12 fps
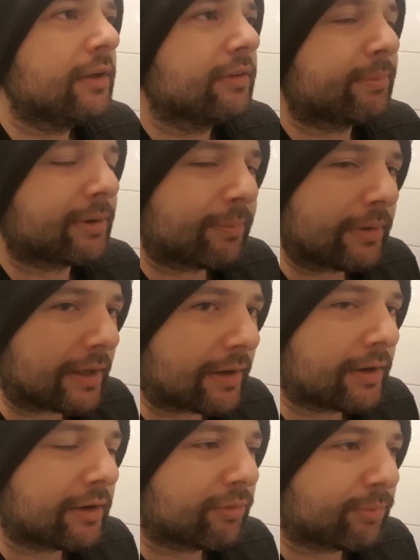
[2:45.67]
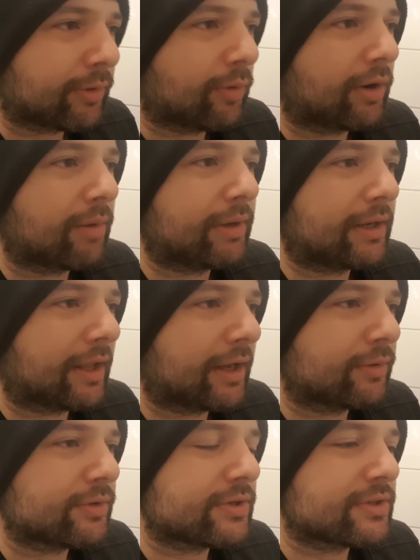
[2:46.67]
the popularity of programming
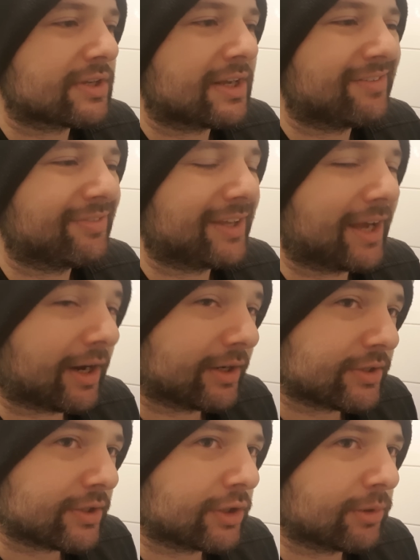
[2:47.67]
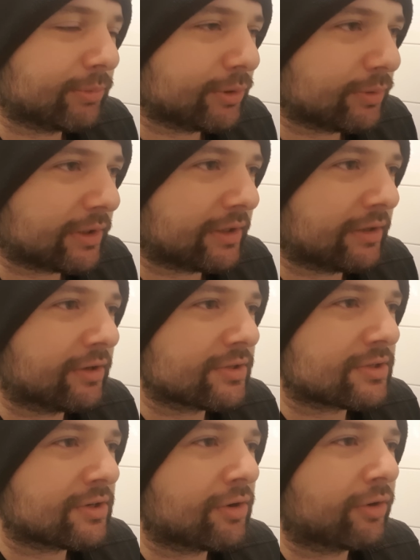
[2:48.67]
languages in the IT community
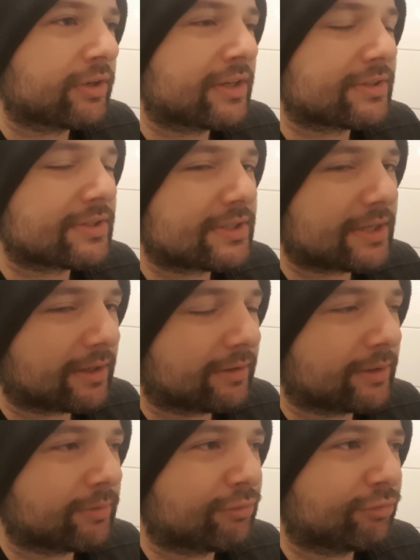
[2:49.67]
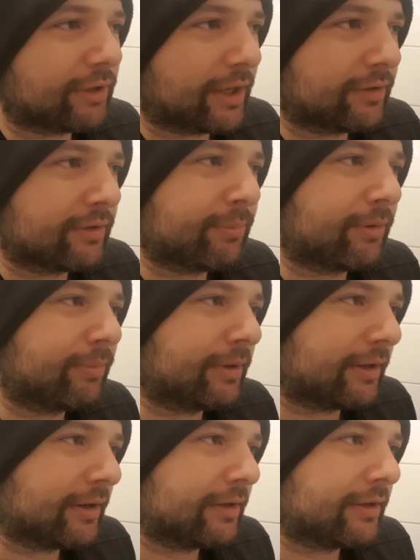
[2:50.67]
does not necessarily reflect the
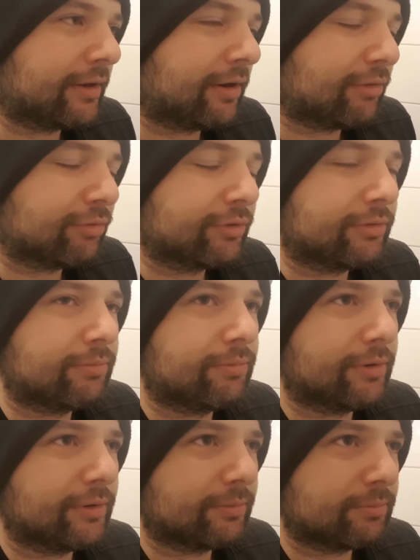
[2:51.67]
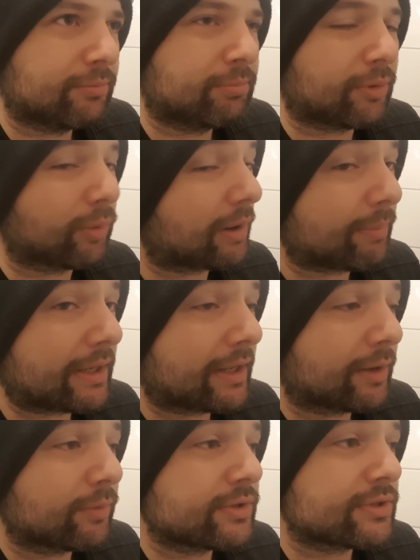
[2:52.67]
popularity of the programming
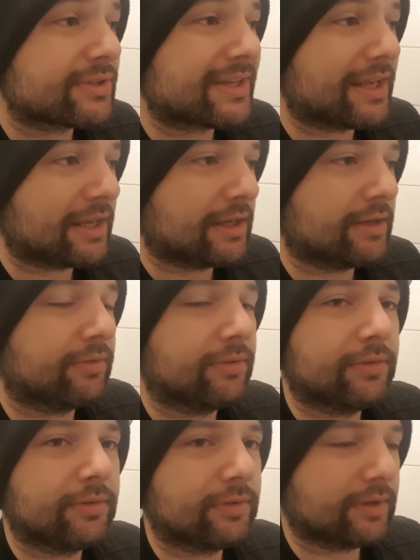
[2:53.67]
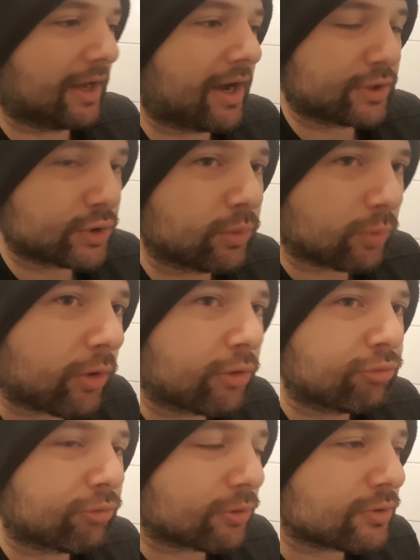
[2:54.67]
languages in the actual
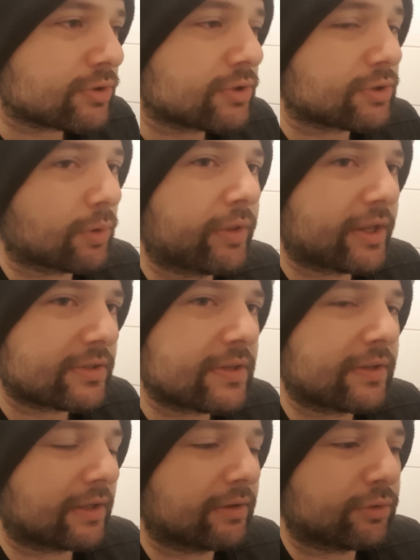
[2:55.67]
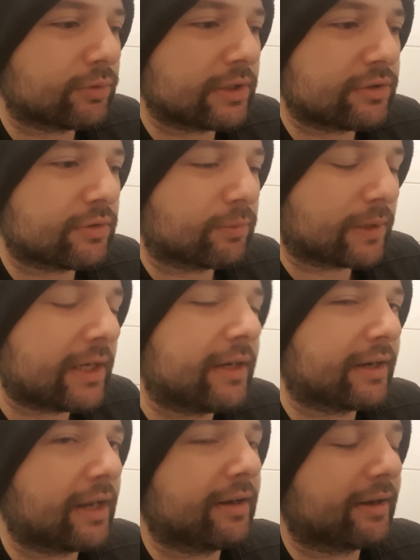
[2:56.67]
workforce. So that's the thing that you need to
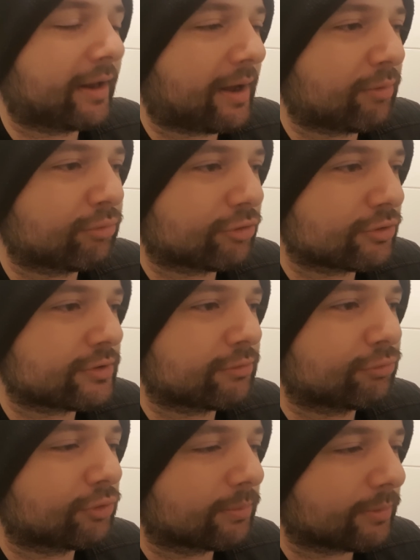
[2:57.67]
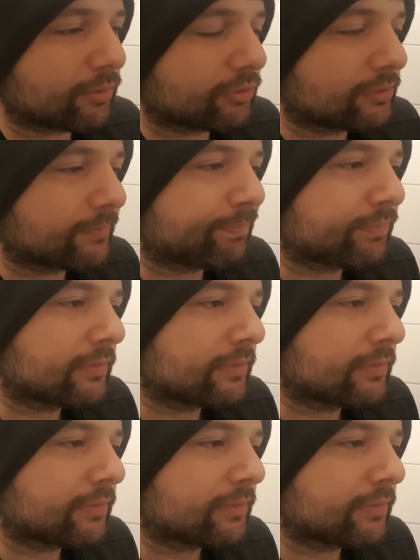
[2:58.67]
really nail down first and foremost.